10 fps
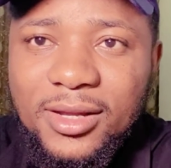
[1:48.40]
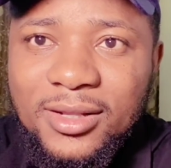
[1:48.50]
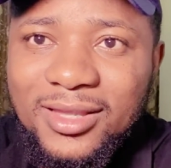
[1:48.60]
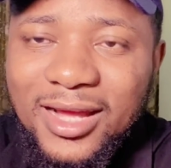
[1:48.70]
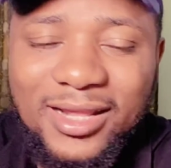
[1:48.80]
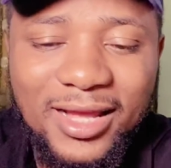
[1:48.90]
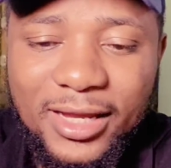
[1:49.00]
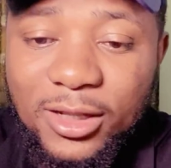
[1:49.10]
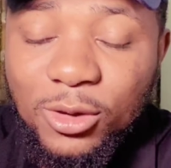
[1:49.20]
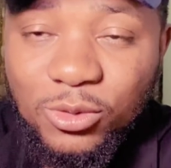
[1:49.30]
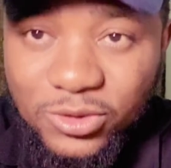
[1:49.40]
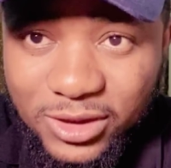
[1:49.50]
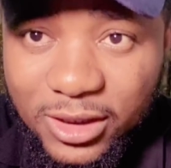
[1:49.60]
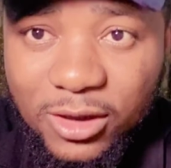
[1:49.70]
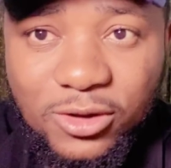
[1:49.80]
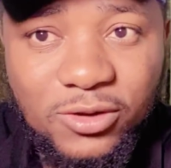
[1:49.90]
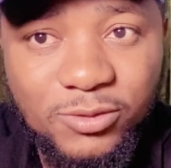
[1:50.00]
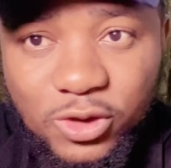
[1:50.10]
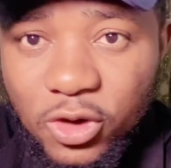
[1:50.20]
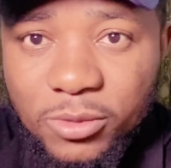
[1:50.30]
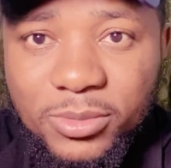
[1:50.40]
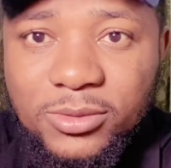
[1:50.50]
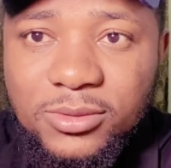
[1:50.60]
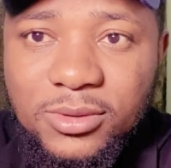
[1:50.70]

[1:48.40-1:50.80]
They are like losing a lot of job,